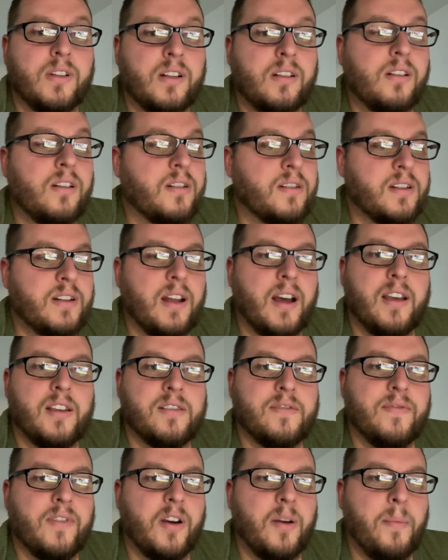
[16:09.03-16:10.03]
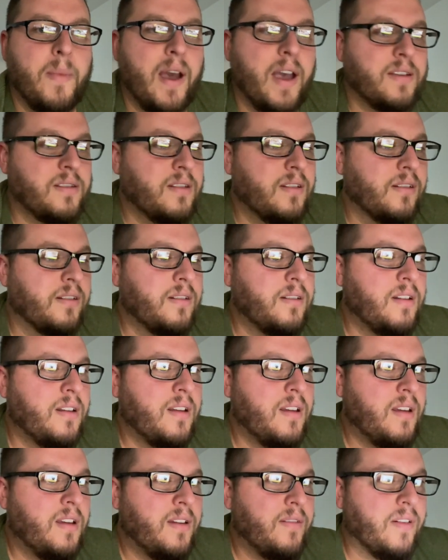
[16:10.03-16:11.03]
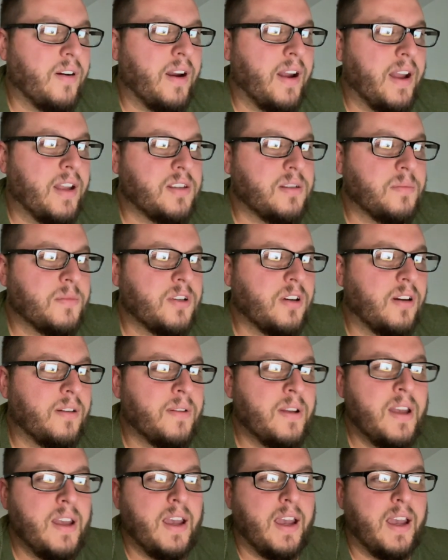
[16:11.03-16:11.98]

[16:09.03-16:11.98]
looks nice, very masculine, very handsome truck.